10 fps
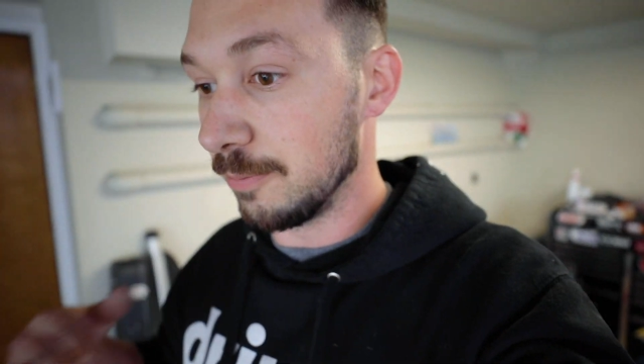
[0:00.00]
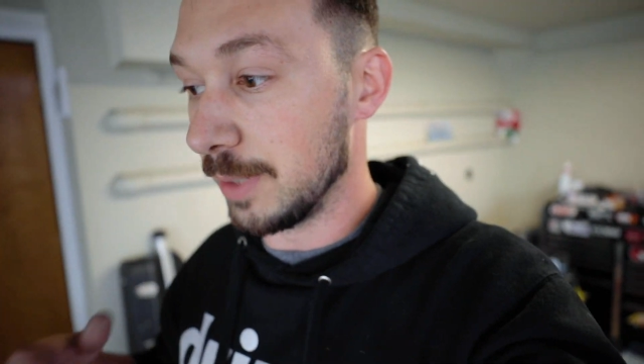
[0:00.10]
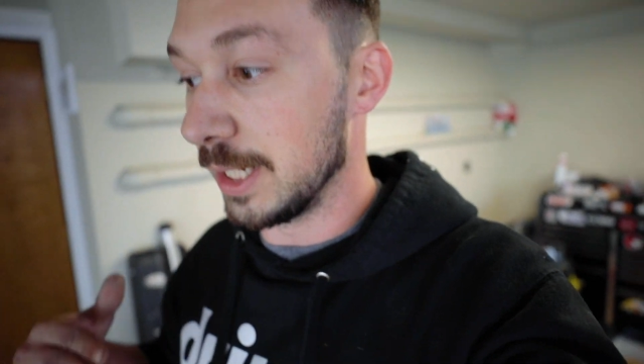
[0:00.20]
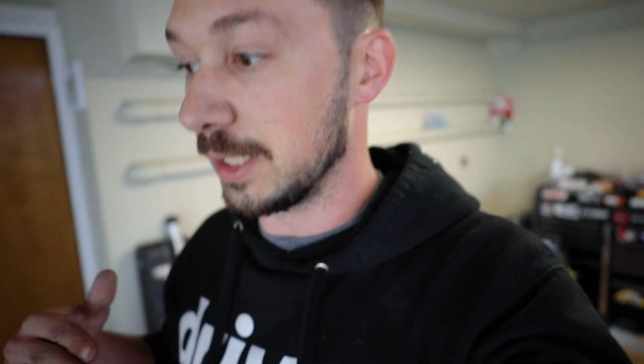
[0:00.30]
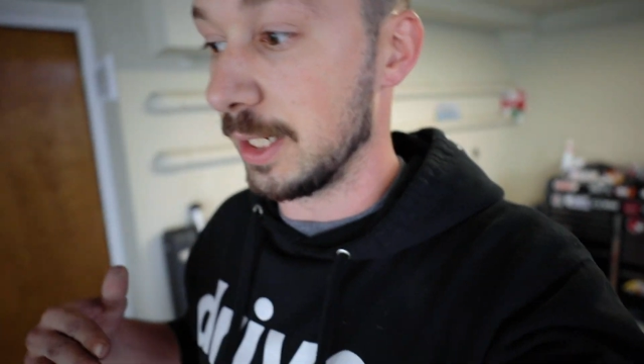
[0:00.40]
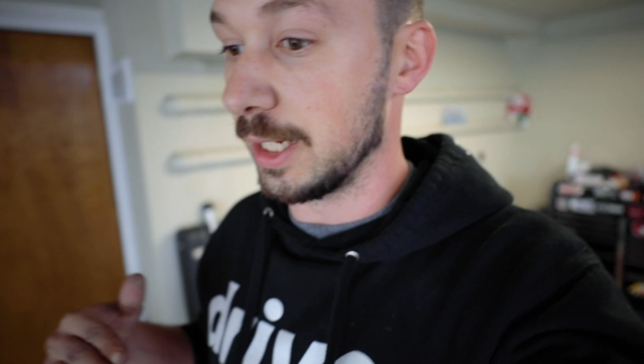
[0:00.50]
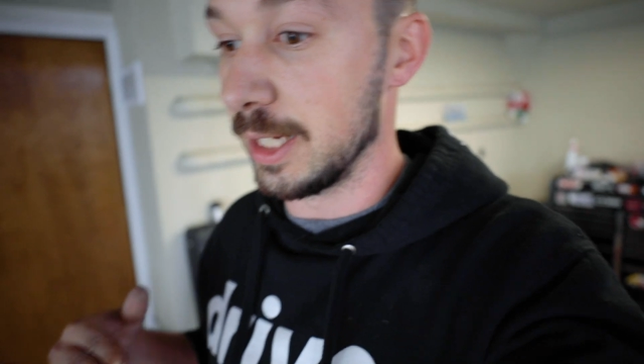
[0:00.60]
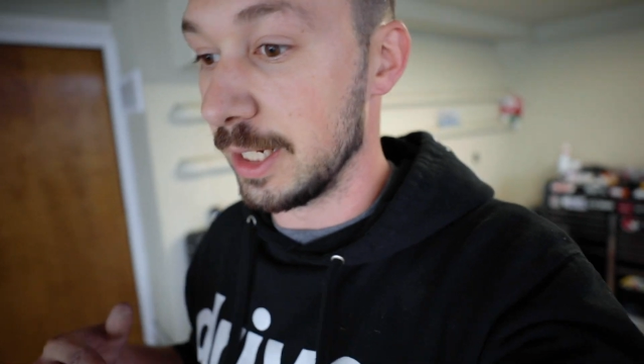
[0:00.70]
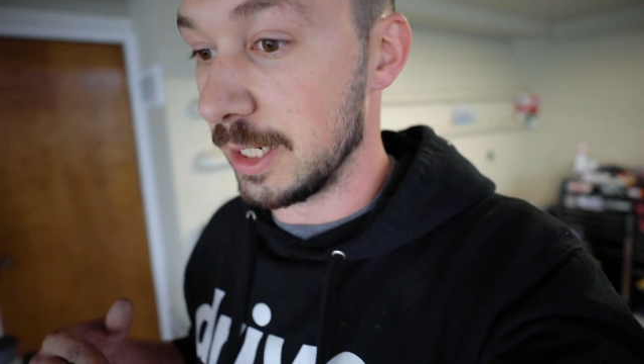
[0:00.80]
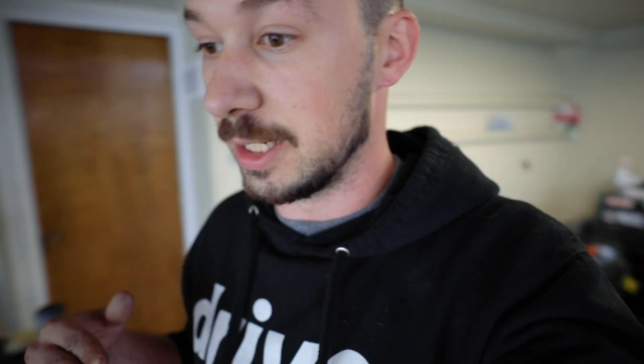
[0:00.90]
make
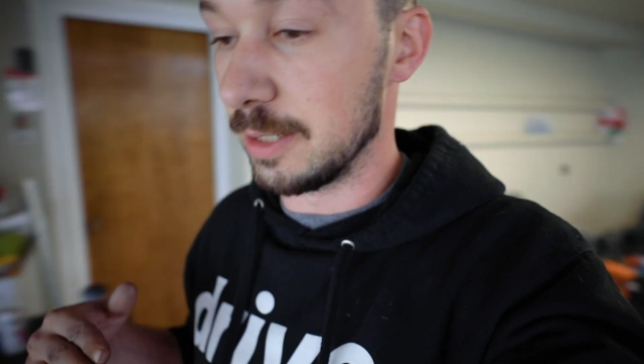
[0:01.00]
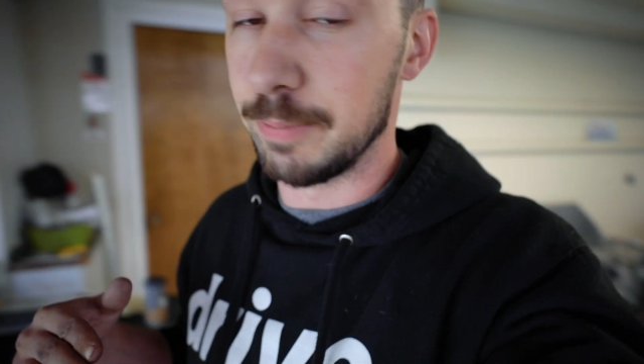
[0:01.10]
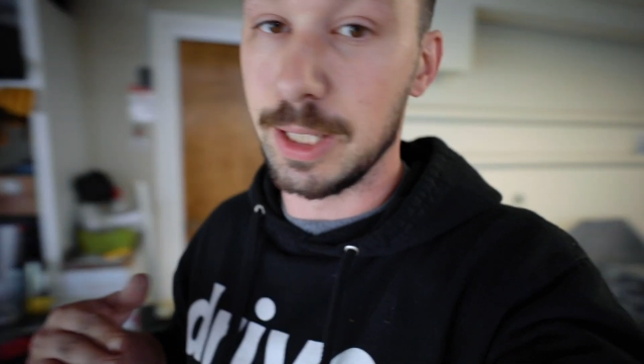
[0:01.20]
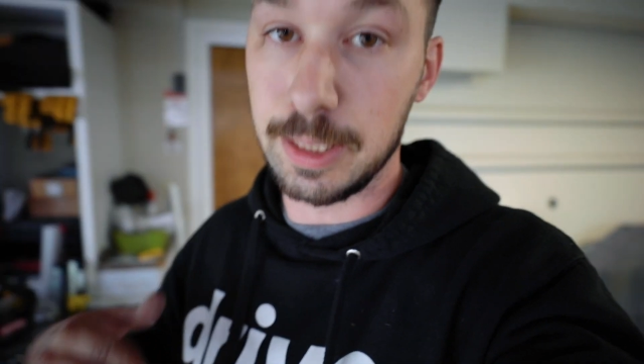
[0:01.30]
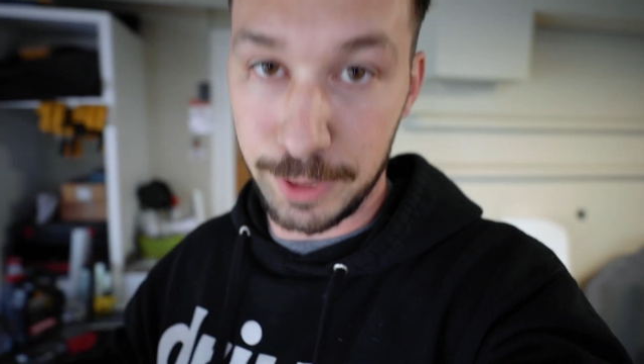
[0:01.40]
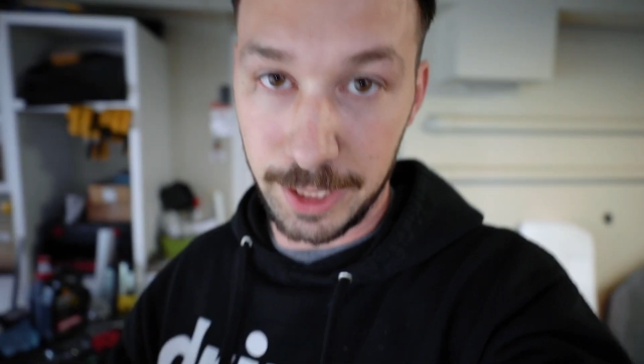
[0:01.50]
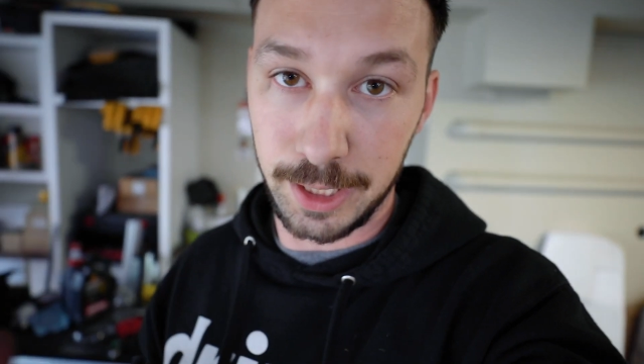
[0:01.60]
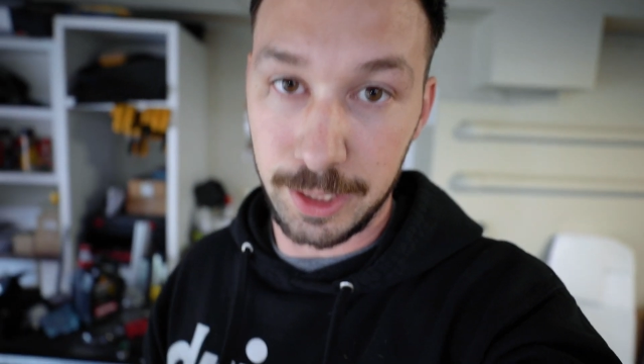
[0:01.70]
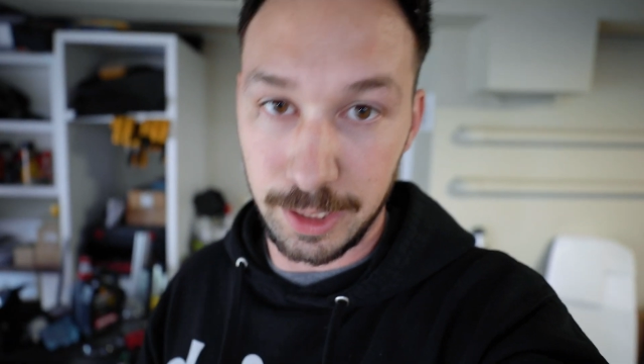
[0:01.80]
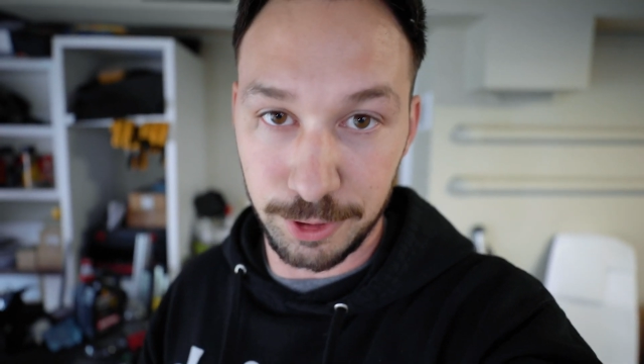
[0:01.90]
a belly
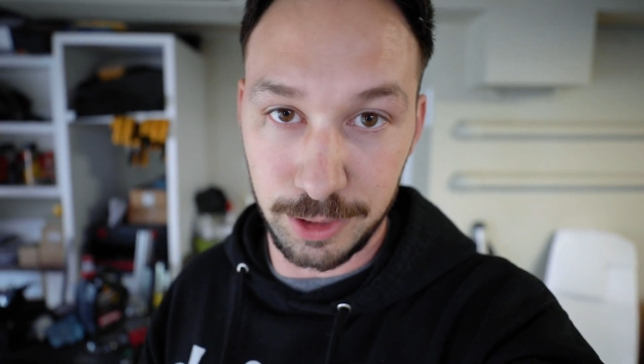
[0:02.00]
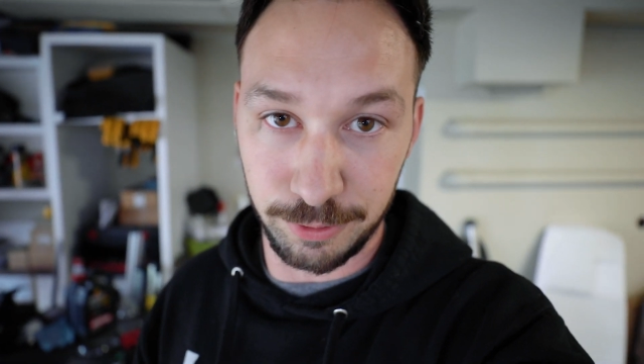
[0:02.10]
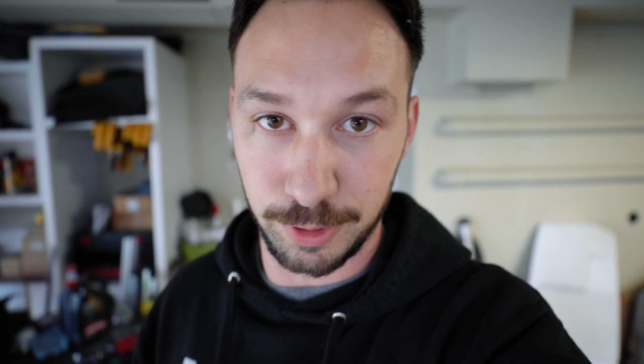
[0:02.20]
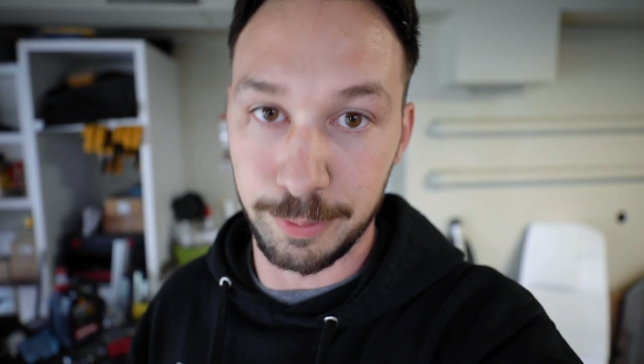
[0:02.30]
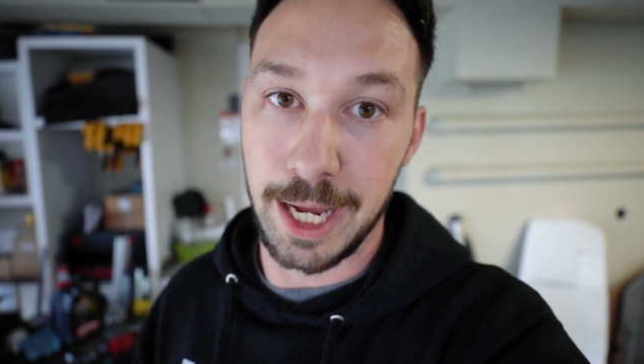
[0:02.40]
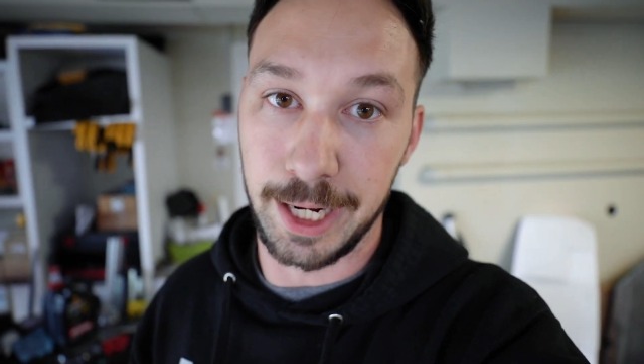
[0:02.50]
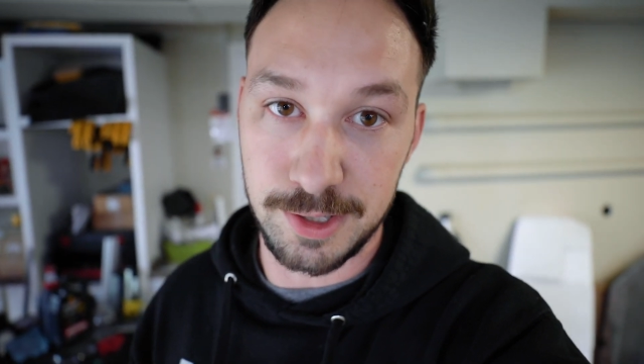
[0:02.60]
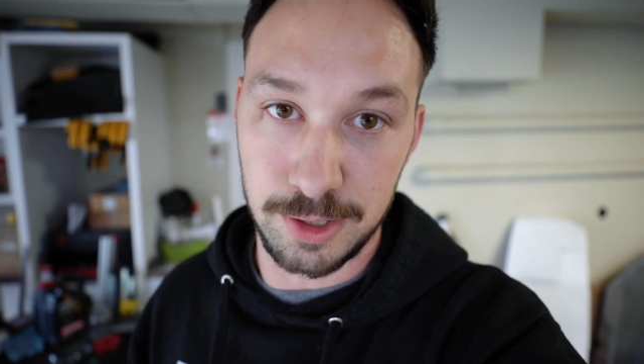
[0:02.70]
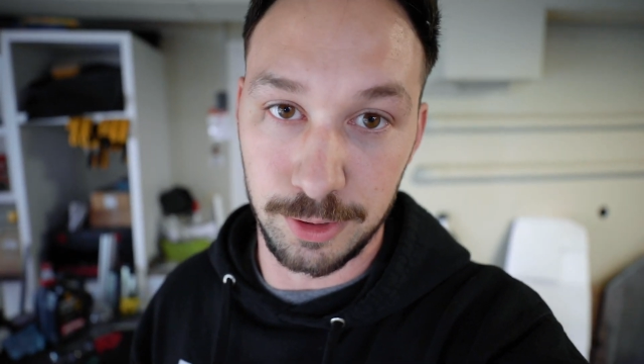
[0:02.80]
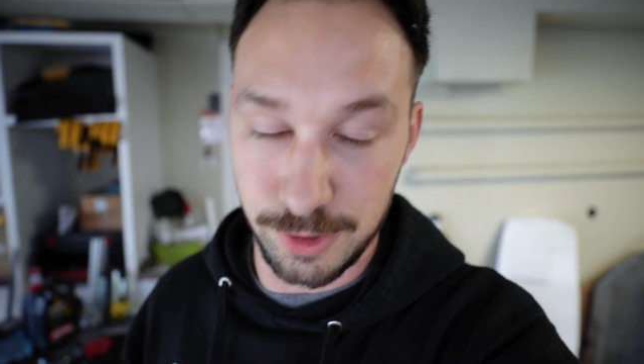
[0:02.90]
pan and everything for the
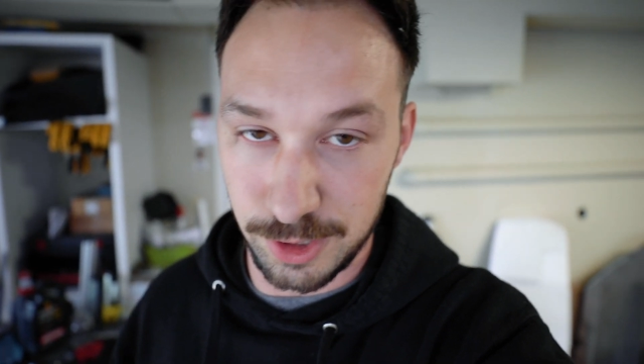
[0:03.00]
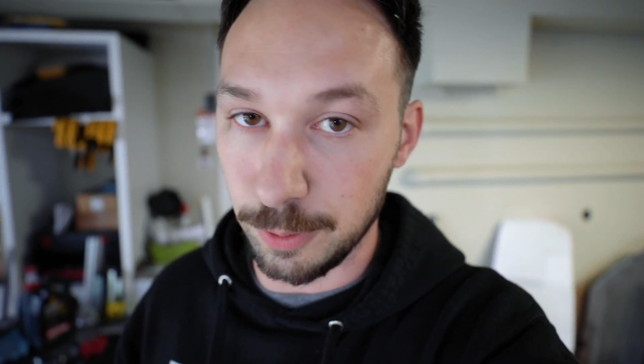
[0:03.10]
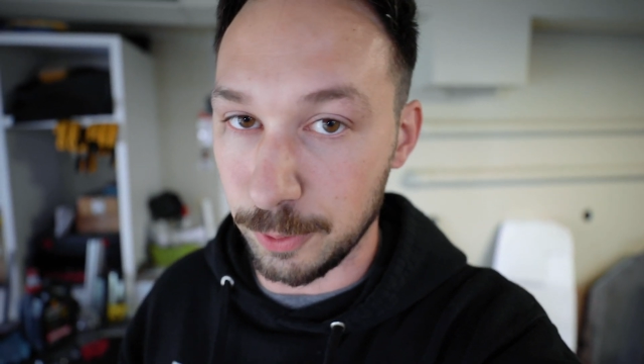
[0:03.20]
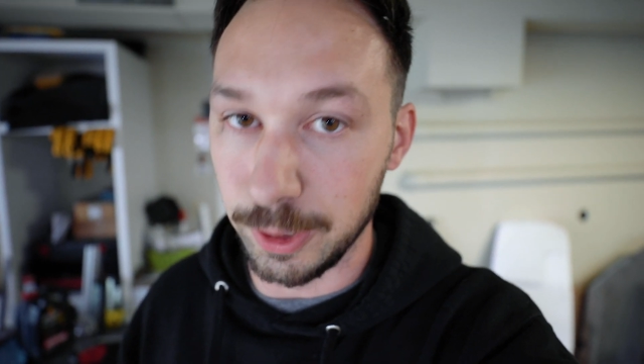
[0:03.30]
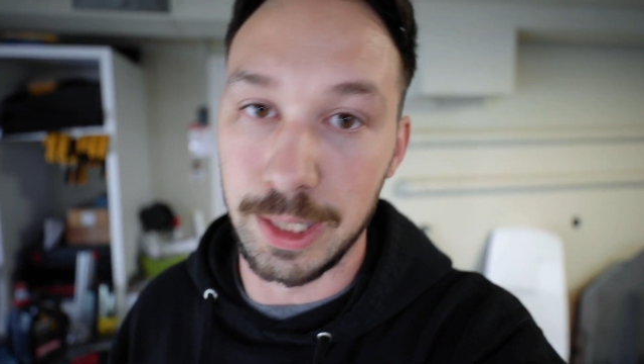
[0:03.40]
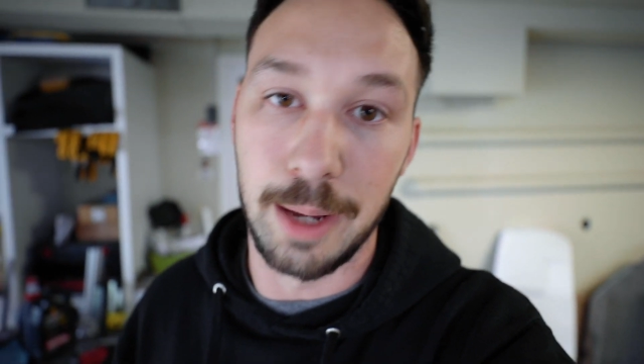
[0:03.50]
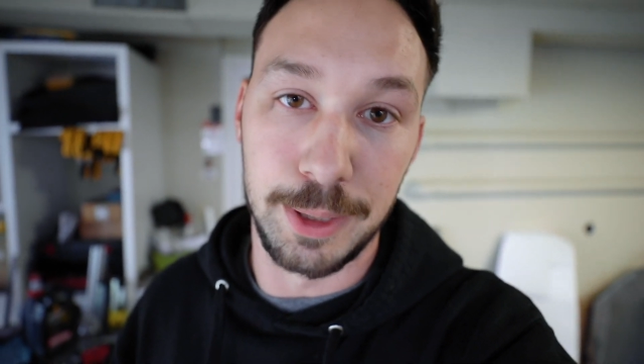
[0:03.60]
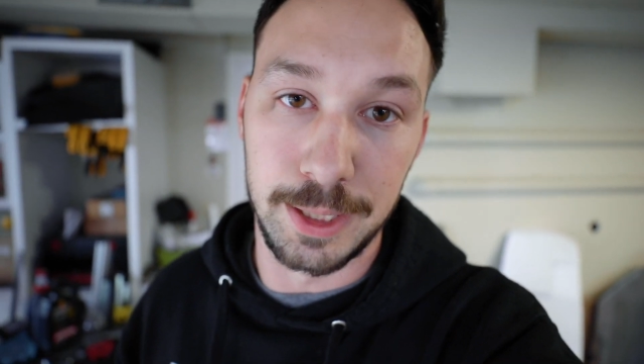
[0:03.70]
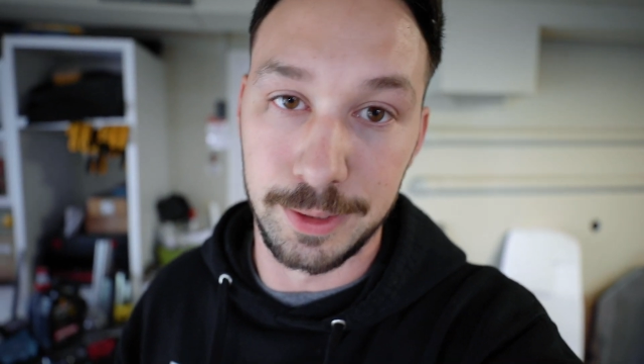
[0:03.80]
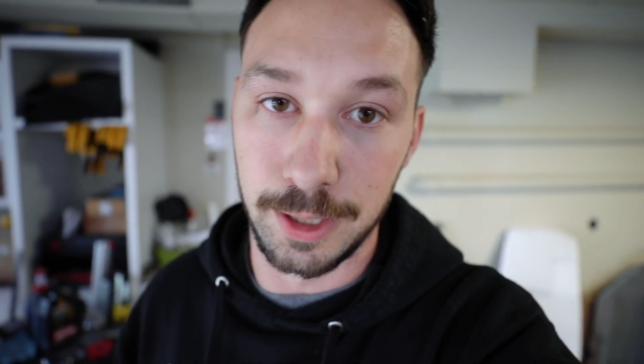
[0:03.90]
back, so there's no point in that
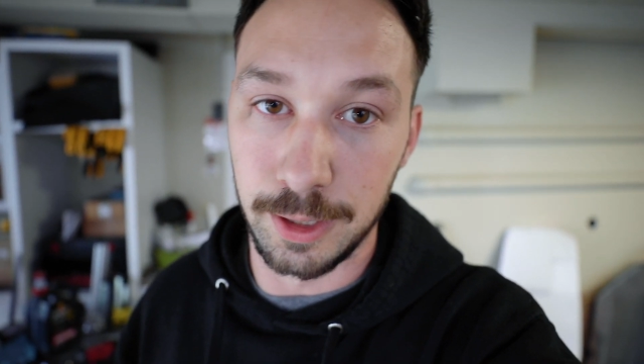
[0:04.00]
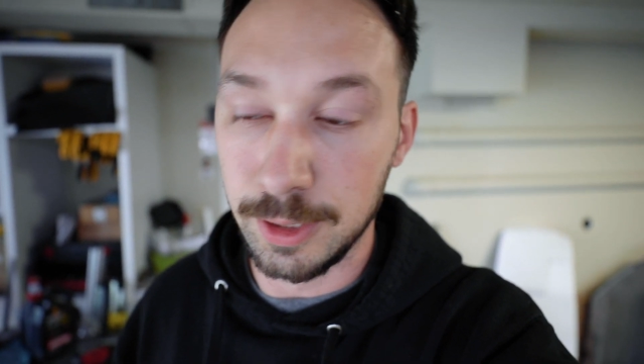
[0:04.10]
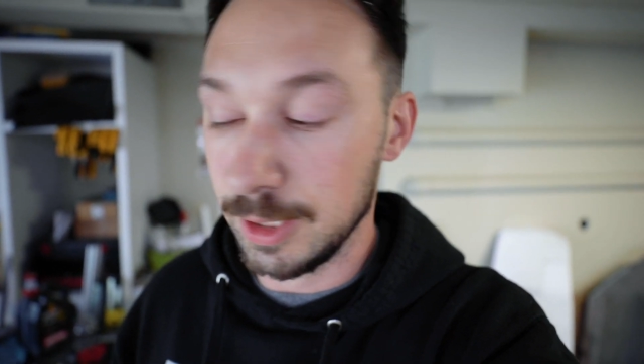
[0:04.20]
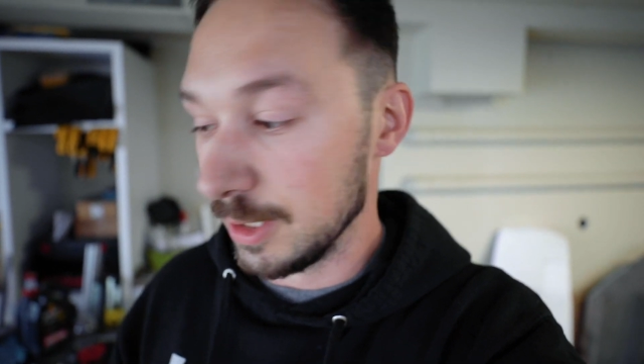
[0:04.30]
being there.